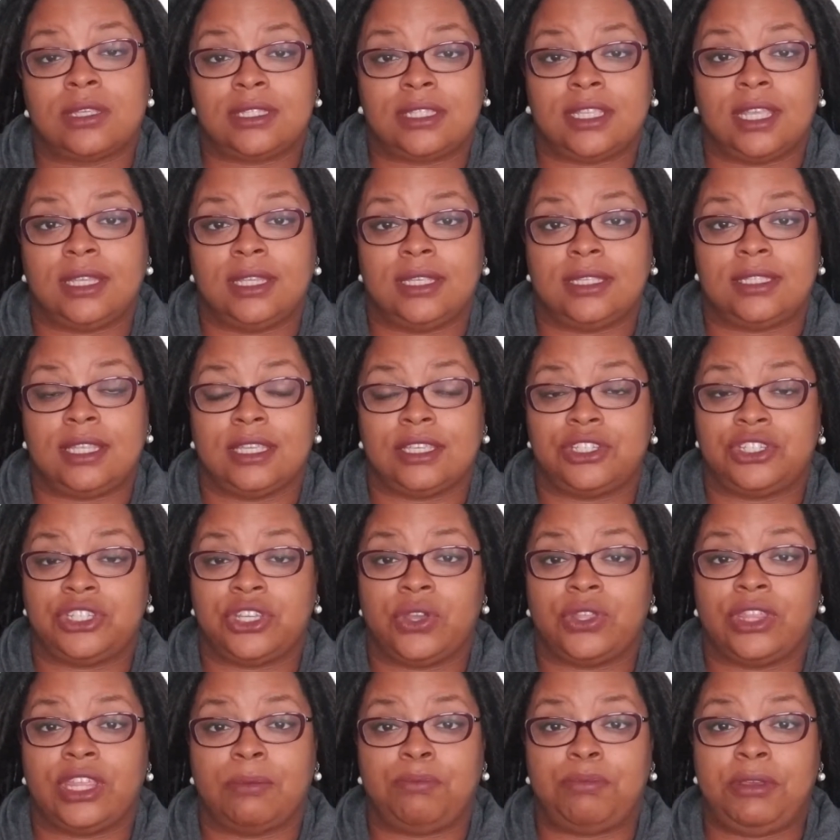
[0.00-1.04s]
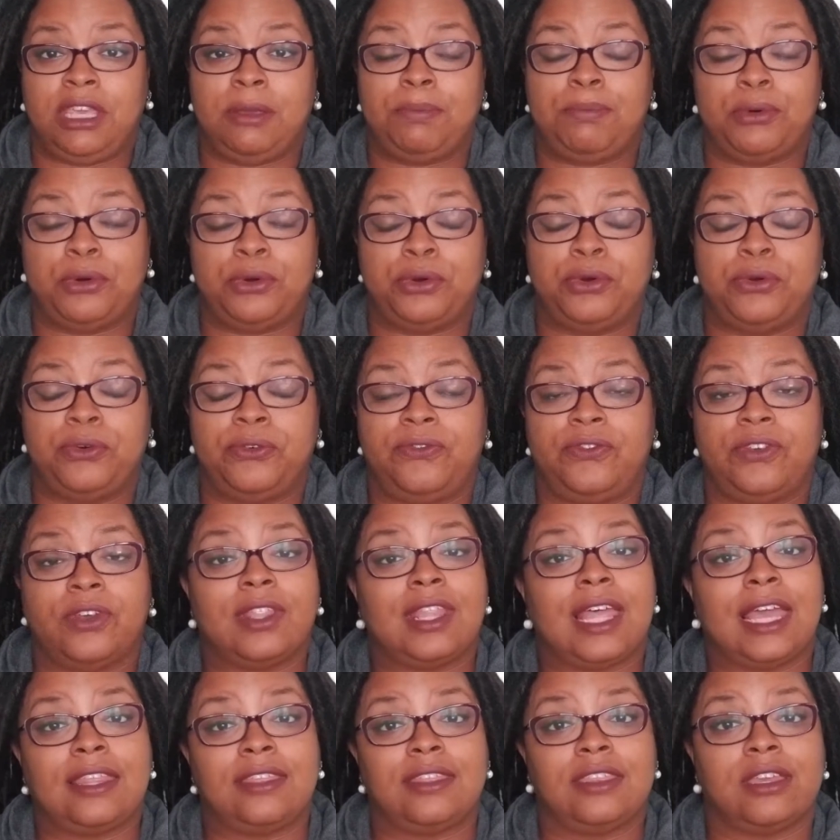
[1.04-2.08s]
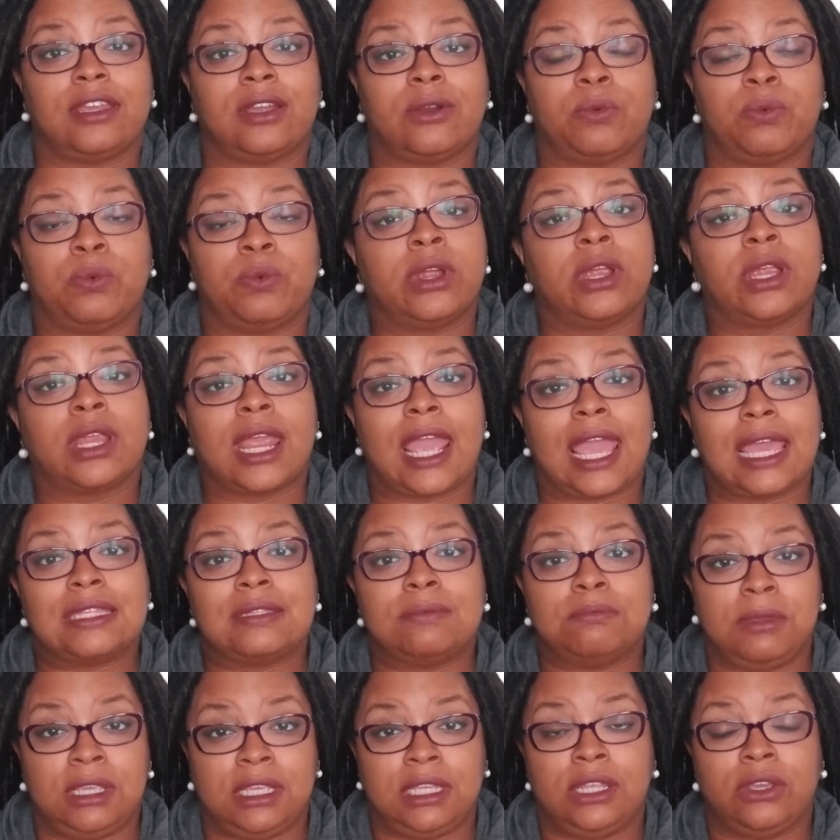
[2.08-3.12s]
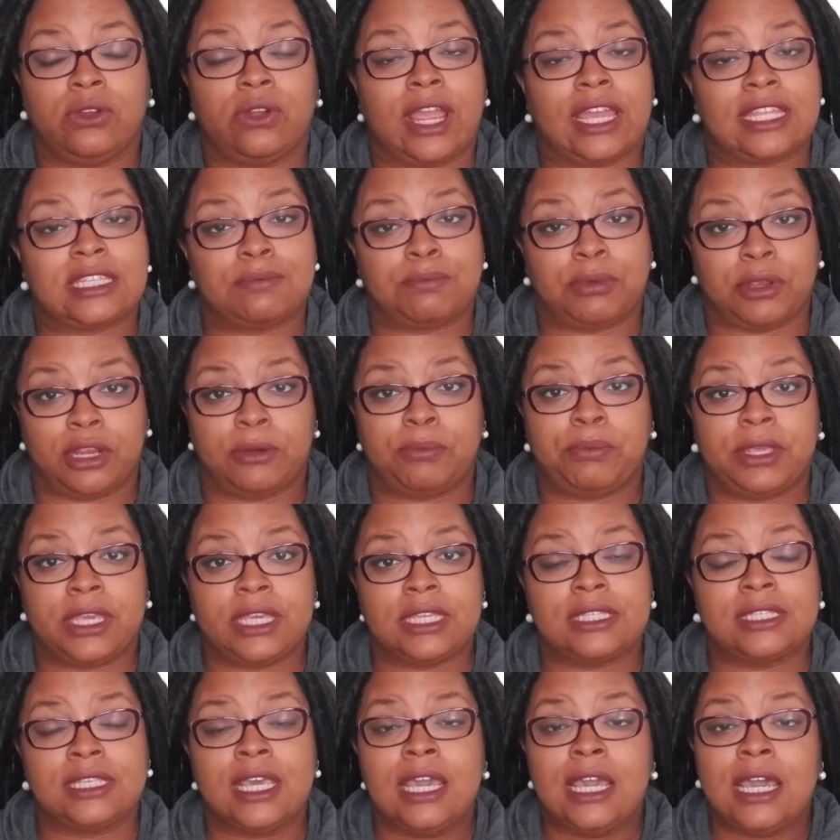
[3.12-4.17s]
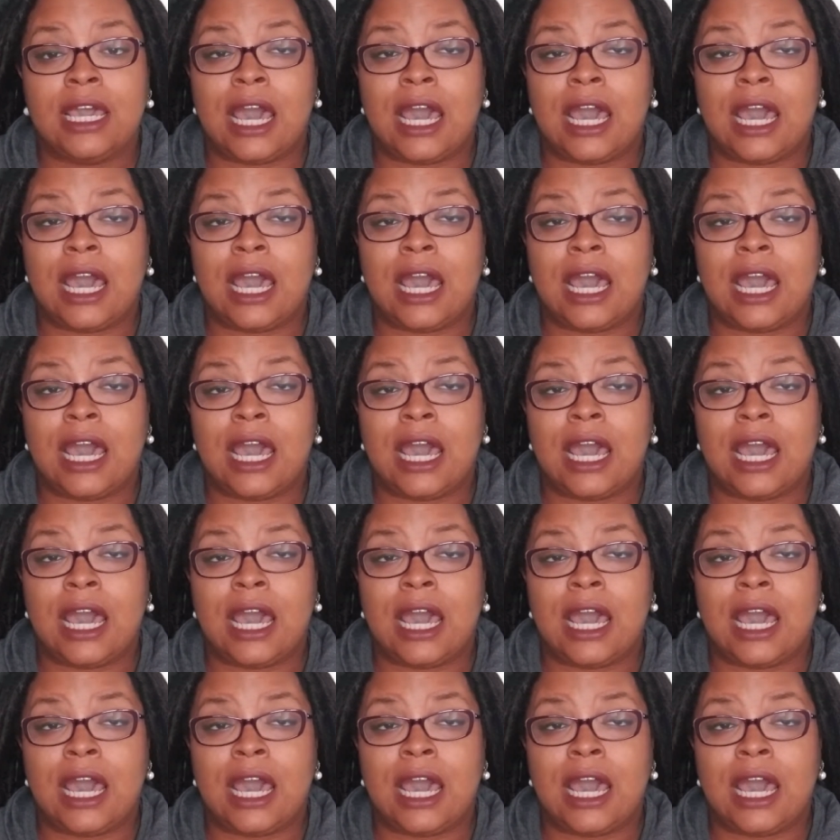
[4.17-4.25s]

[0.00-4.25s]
studies that show that people who feel like their work has meaning or has purpose